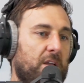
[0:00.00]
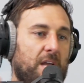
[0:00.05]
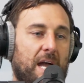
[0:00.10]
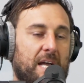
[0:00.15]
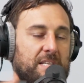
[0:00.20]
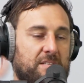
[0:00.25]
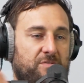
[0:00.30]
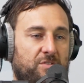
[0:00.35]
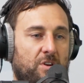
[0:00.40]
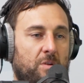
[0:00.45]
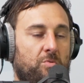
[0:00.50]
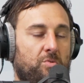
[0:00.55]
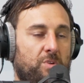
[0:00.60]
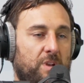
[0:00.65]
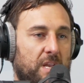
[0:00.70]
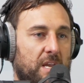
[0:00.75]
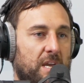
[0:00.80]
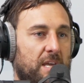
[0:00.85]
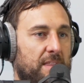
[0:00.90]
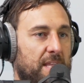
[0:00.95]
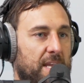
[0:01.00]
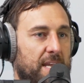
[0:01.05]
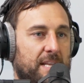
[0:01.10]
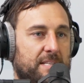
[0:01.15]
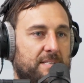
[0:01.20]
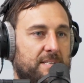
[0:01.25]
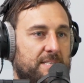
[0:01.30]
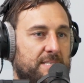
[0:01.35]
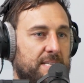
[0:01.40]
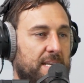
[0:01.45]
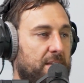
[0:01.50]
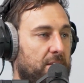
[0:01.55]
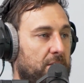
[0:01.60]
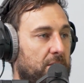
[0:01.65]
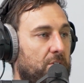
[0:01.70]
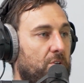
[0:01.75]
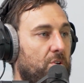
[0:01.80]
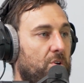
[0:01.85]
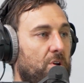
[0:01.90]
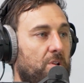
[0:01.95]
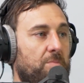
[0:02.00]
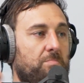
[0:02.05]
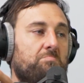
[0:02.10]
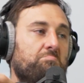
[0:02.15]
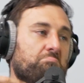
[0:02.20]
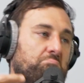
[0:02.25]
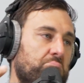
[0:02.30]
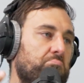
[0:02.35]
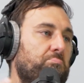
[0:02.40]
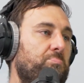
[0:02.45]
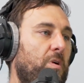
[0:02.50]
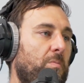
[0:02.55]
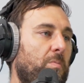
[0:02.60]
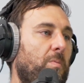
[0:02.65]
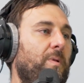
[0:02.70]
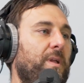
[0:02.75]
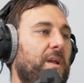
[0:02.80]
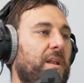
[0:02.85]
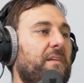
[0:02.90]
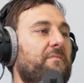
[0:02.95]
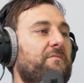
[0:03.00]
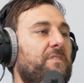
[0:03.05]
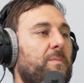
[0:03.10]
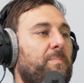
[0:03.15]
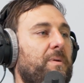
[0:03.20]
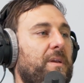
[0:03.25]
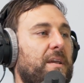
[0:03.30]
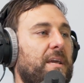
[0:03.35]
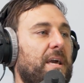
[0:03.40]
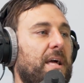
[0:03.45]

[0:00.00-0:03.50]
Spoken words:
has a phenomenal year, and they get to 2nd, 3rd, probably an MVP